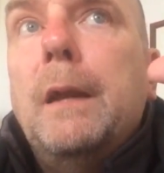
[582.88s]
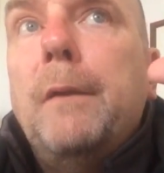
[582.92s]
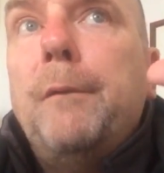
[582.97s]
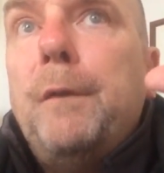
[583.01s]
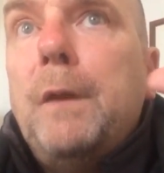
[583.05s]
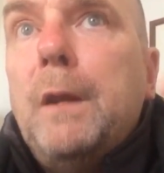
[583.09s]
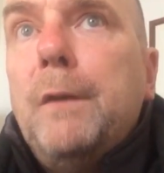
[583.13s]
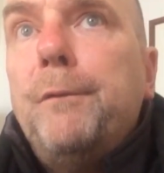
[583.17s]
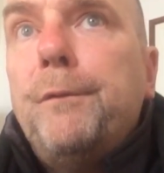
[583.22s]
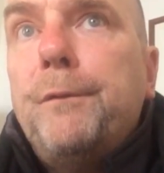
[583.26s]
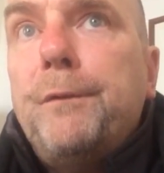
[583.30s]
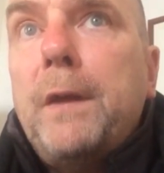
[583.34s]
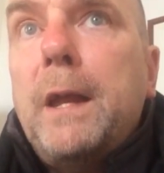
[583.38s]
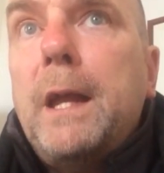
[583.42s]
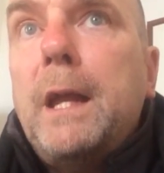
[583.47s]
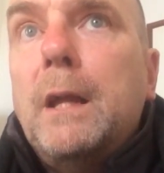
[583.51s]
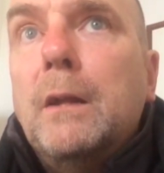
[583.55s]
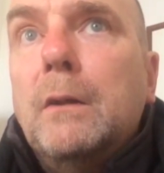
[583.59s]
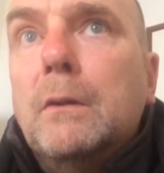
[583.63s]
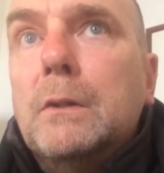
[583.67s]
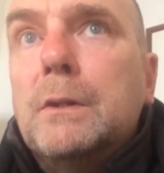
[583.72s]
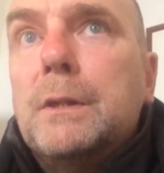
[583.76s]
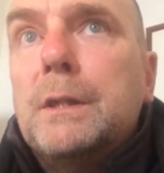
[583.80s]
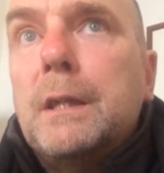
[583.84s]
if he
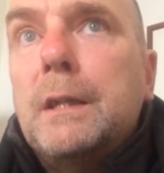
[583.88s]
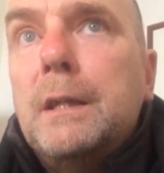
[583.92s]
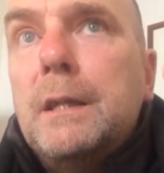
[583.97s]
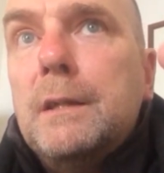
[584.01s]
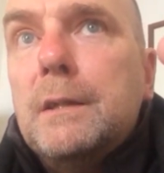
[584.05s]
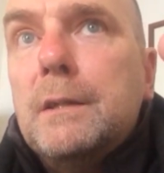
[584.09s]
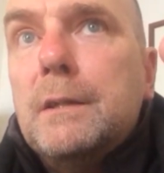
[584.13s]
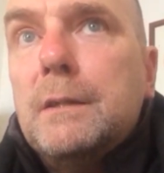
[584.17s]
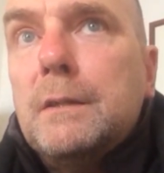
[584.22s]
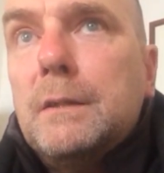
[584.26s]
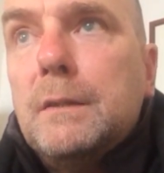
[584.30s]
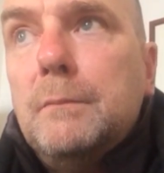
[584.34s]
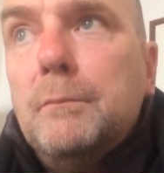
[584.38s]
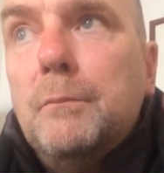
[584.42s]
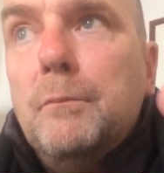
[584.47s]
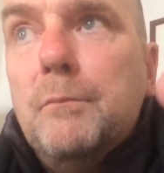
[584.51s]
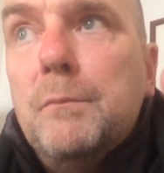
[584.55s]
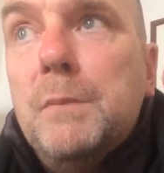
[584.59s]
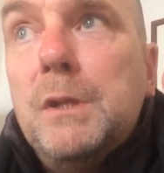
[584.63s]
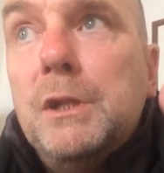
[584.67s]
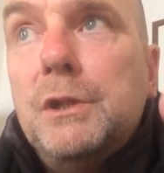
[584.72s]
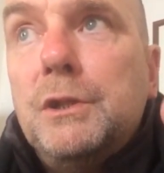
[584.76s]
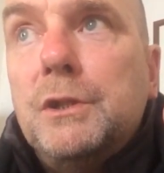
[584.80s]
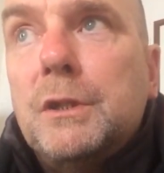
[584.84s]
fails in his
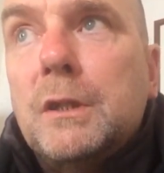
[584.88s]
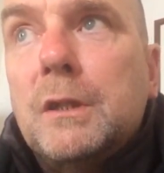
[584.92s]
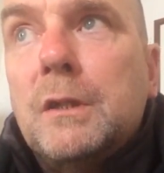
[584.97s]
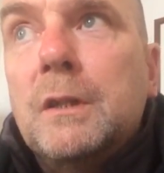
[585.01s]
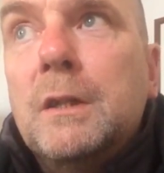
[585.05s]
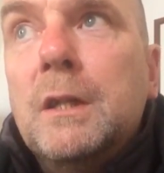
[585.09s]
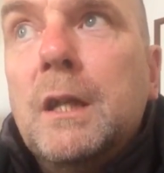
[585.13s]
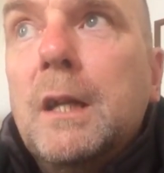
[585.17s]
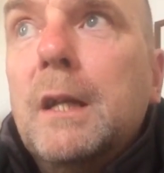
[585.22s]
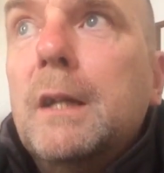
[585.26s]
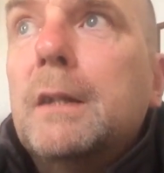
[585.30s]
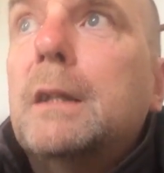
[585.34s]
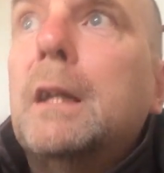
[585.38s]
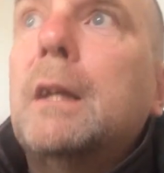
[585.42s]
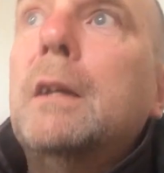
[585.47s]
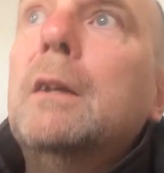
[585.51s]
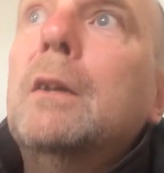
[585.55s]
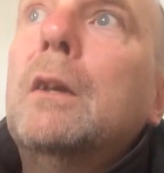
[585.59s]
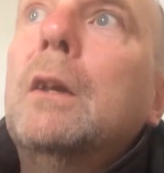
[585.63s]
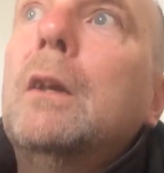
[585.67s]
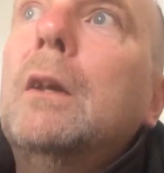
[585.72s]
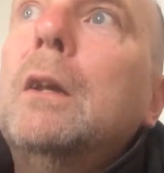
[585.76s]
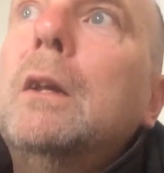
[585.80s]
mission, then,